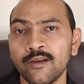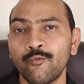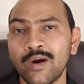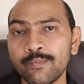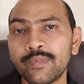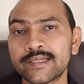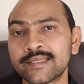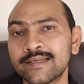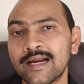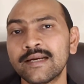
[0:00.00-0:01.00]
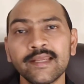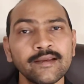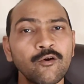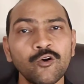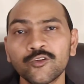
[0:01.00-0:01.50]
One person can't
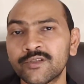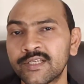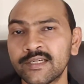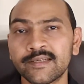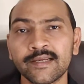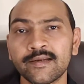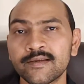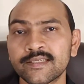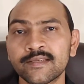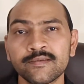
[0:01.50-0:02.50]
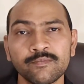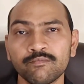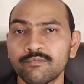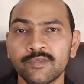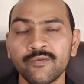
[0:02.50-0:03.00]
take all the three trackers, and
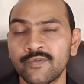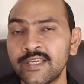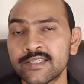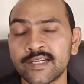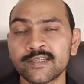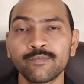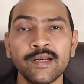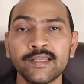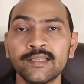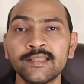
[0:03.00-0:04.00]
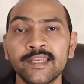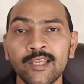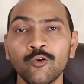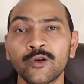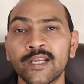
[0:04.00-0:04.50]
if he starts maintaining, then he
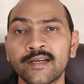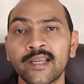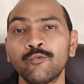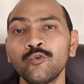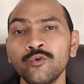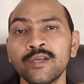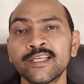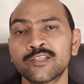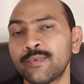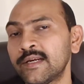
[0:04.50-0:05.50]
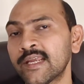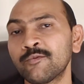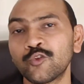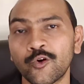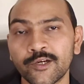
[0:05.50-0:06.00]
will not get time to spend time
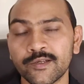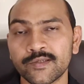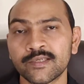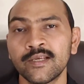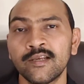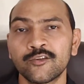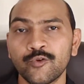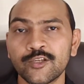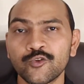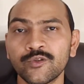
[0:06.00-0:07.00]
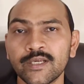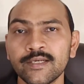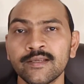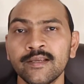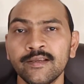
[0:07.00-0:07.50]
with the auditors. So ensure that
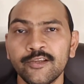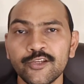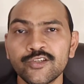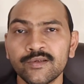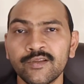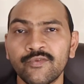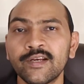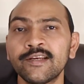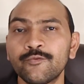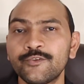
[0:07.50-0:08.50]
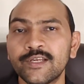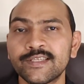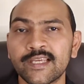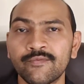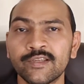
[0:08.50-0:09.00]
each different individual
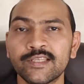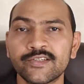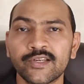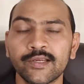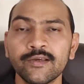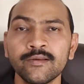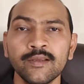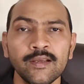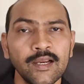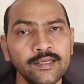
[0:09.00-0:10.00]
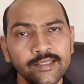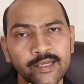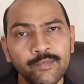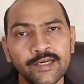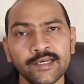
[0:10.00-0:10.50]
is having this tracker and they
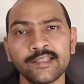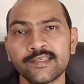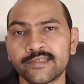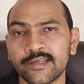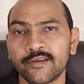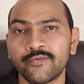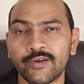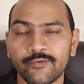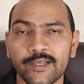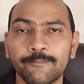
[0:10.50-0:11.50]
are maintaining this tracker very well.